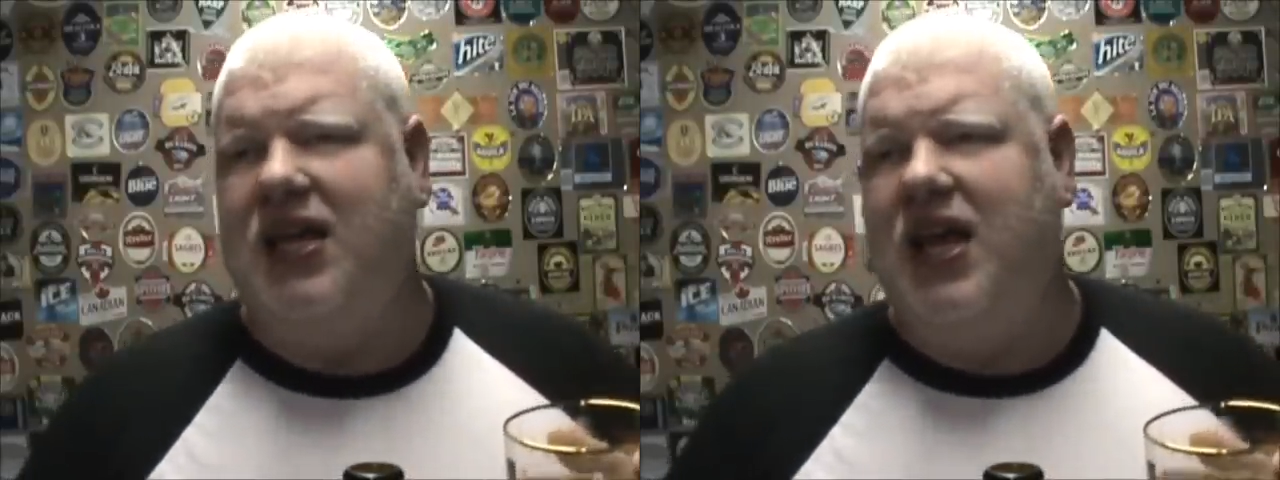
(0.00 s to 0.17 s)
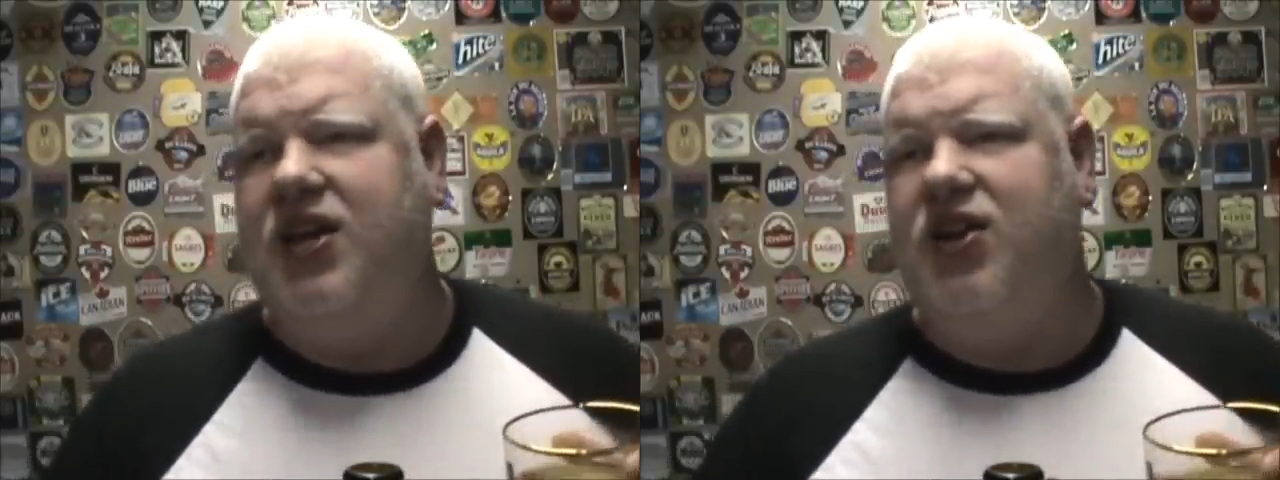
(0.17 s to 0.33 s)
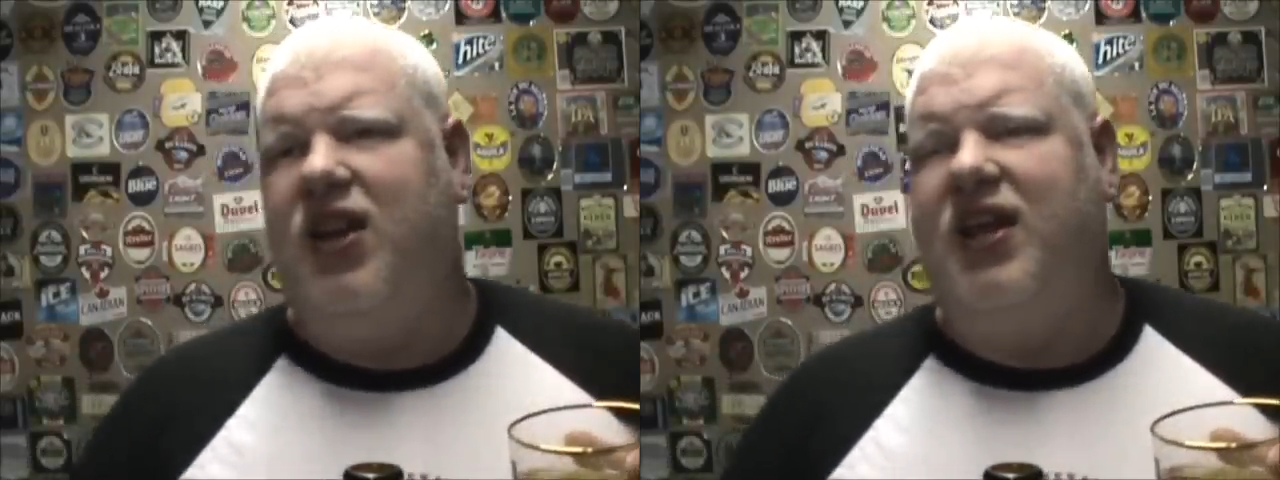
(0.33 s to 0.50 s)

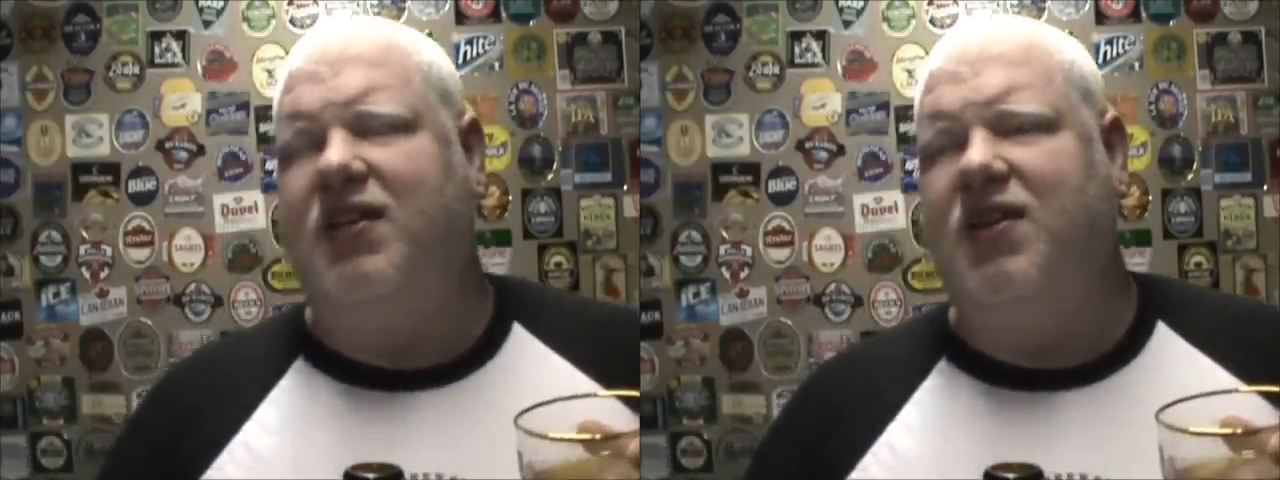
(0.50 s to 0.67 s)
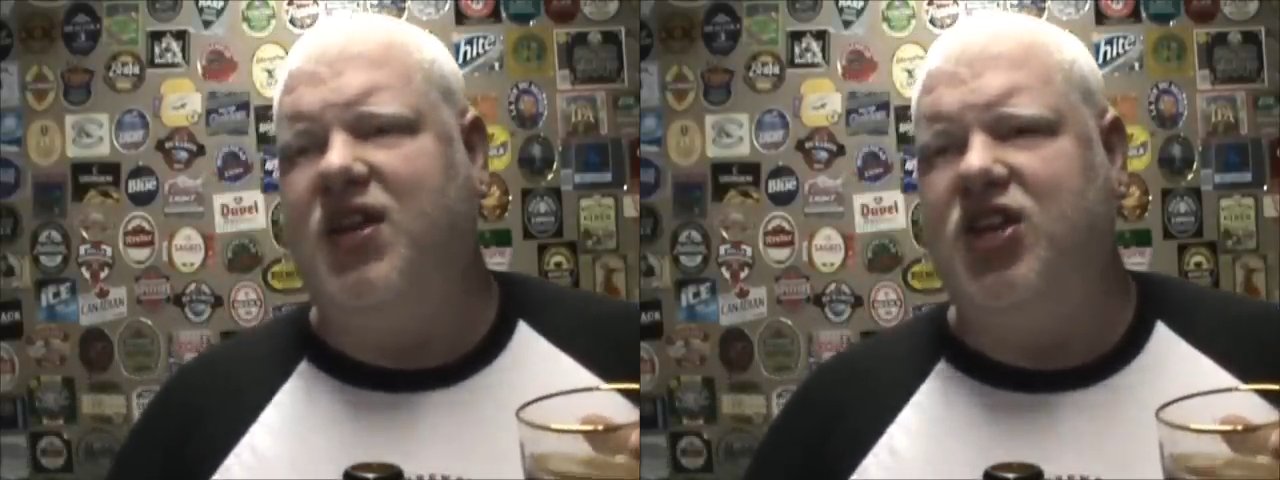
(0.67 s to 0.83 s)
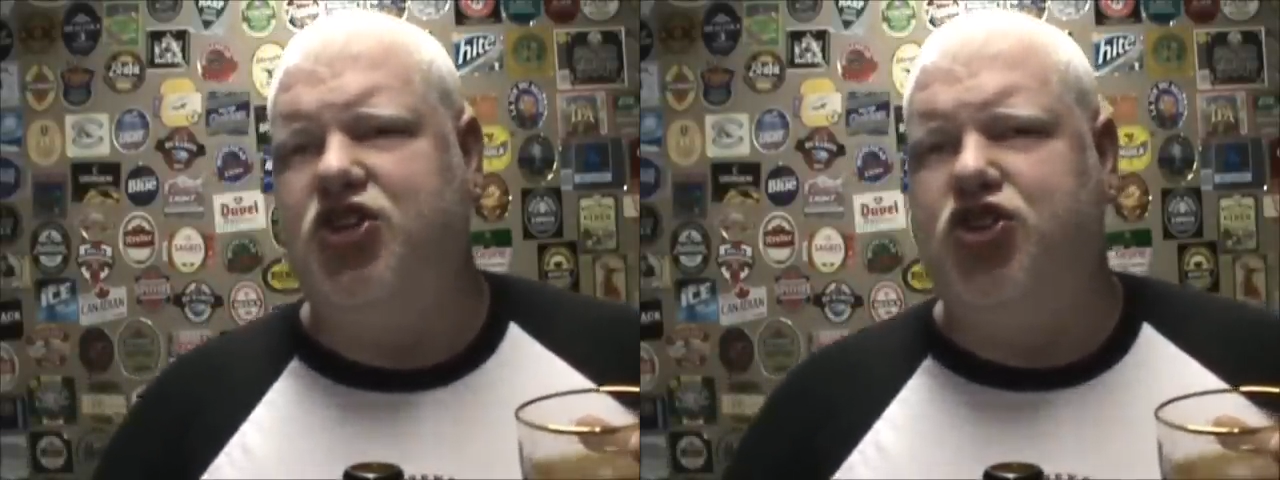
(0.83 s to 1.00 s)
into like
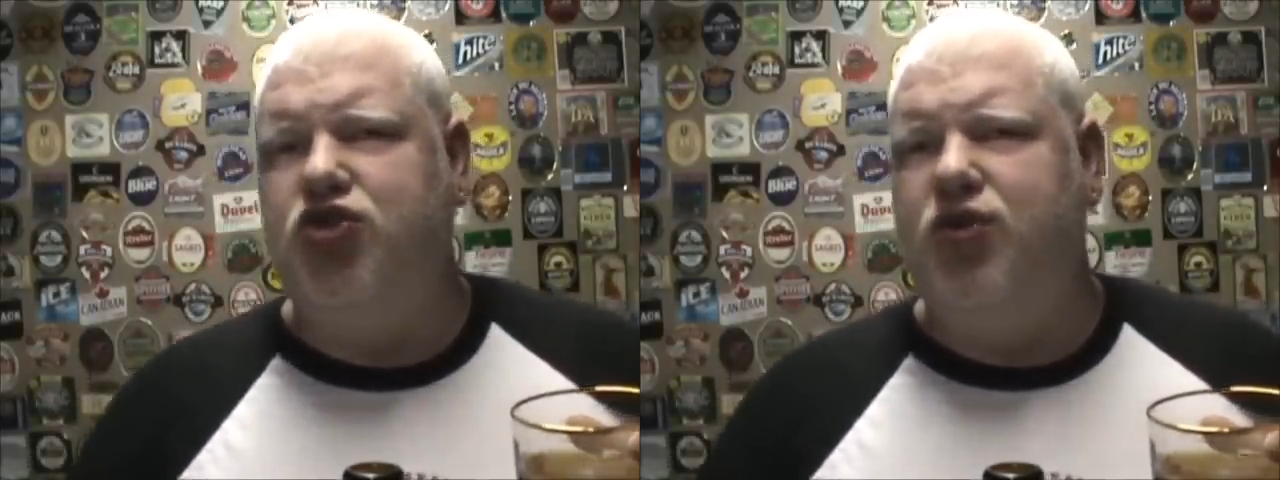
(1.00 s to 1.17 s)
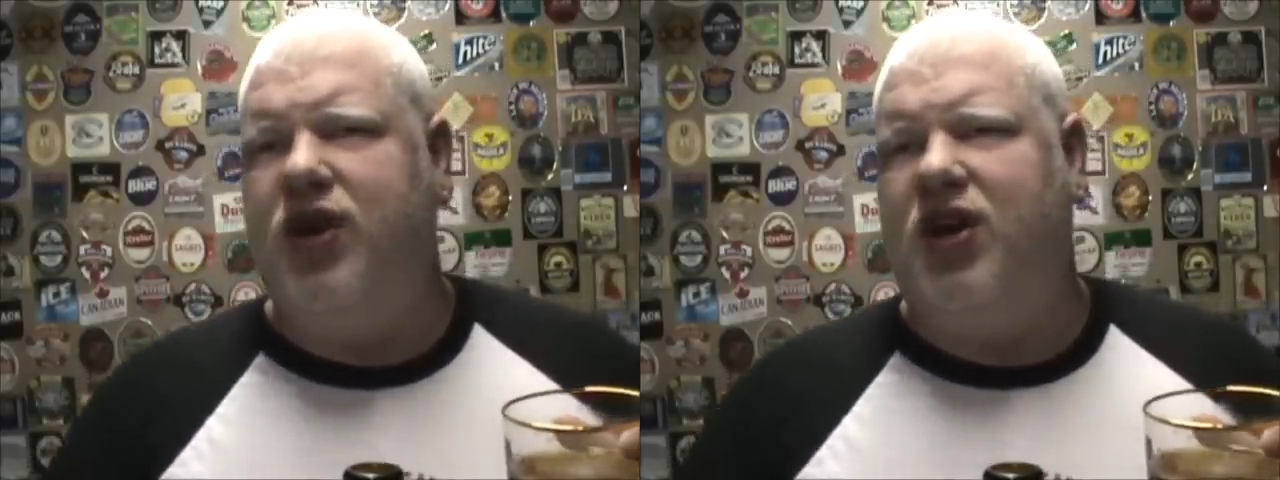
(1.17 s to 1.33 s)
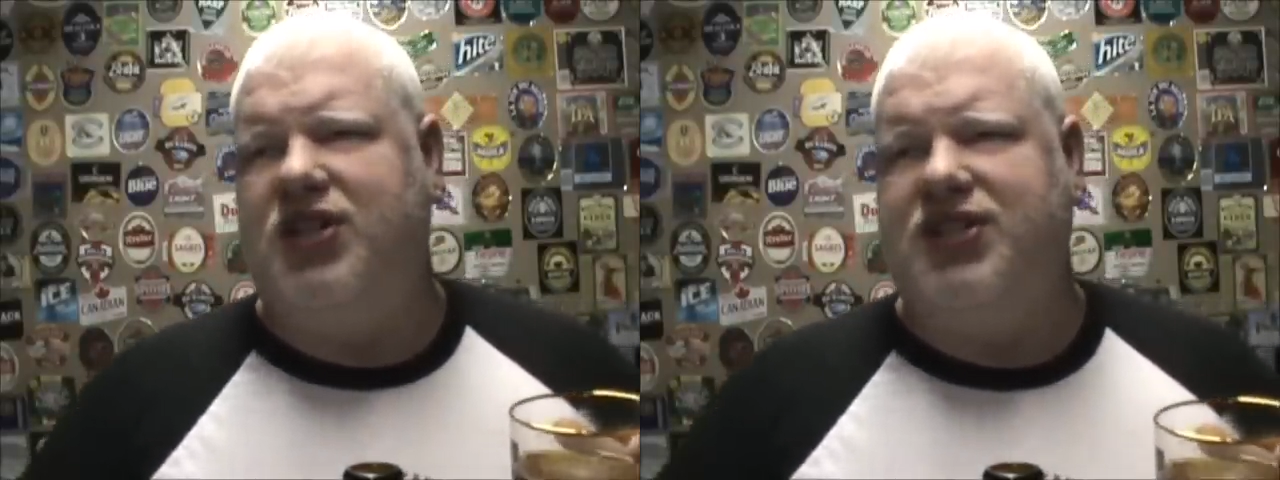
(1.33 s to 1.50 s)

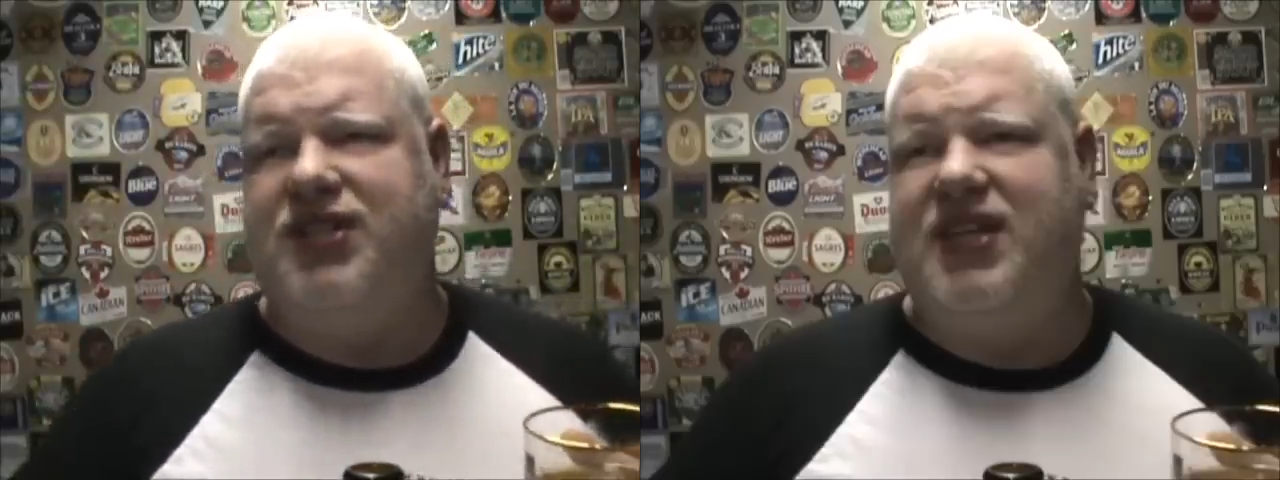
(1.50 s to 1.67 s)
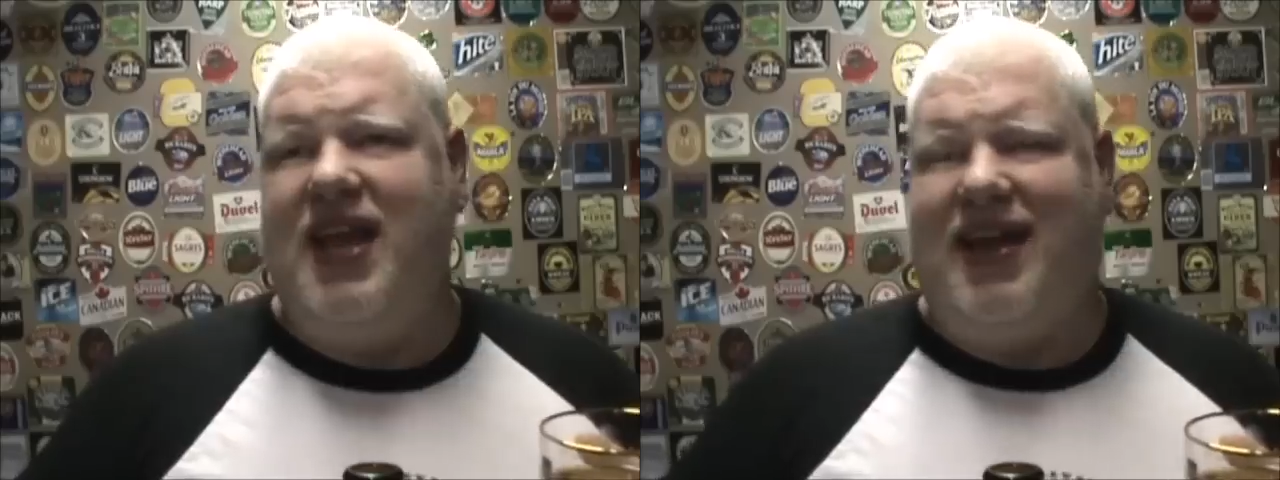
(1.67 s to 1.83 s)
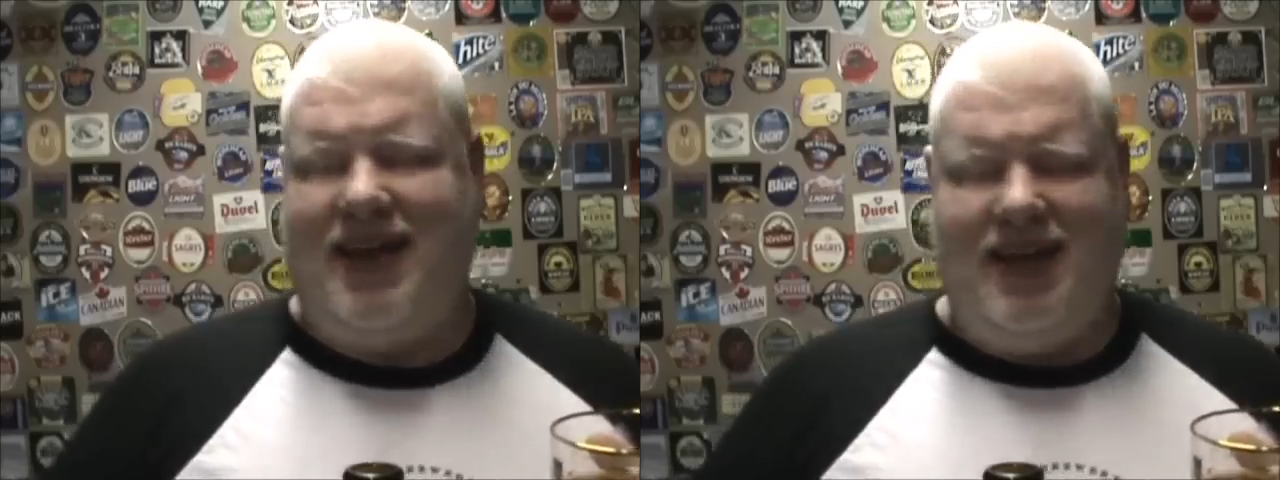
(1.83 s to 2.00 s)
chewing on a
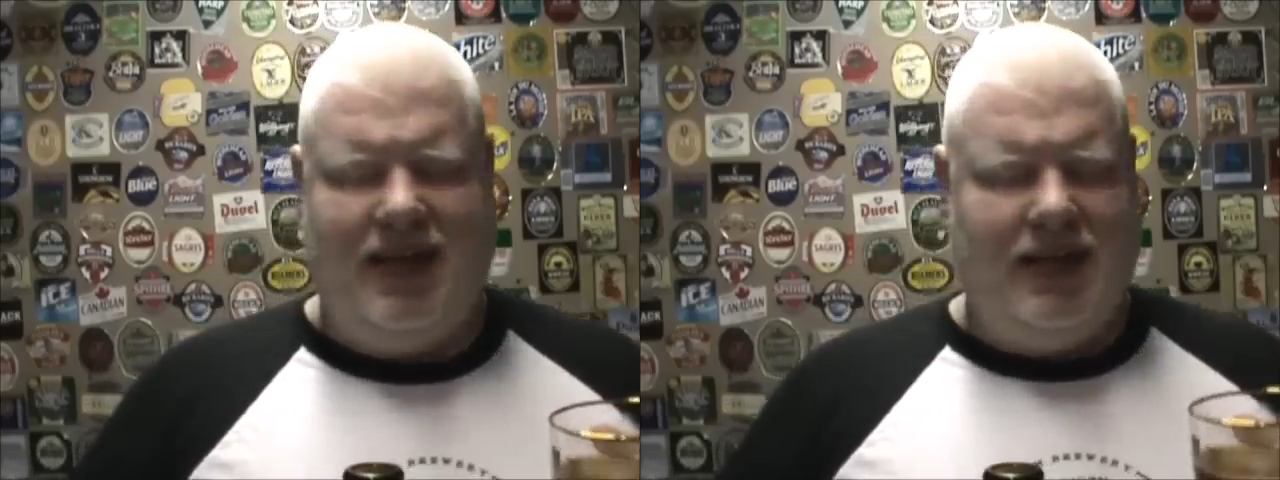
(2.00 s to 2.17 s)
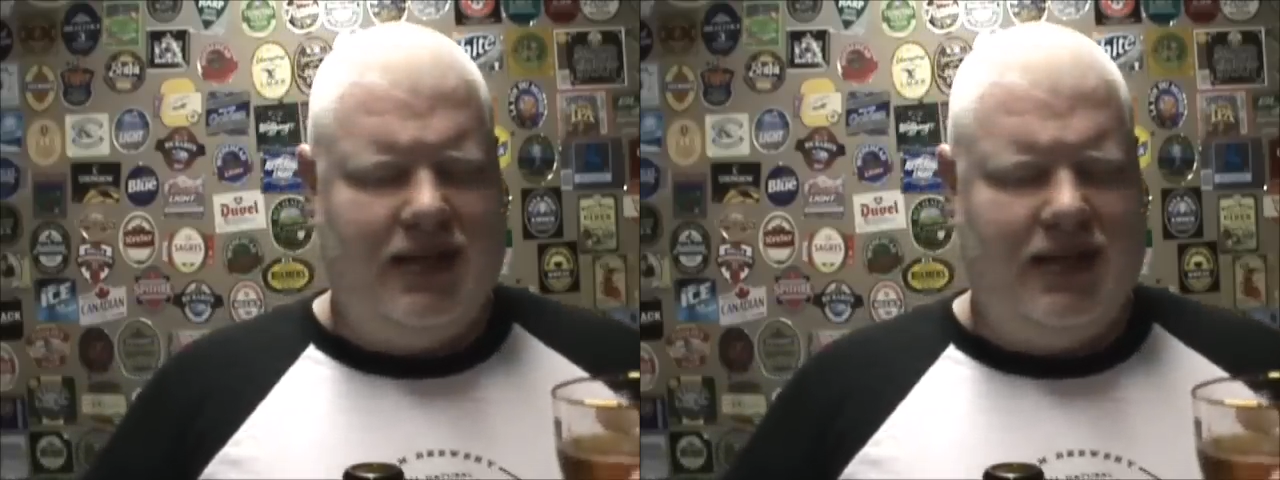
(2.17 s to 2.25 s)
stick.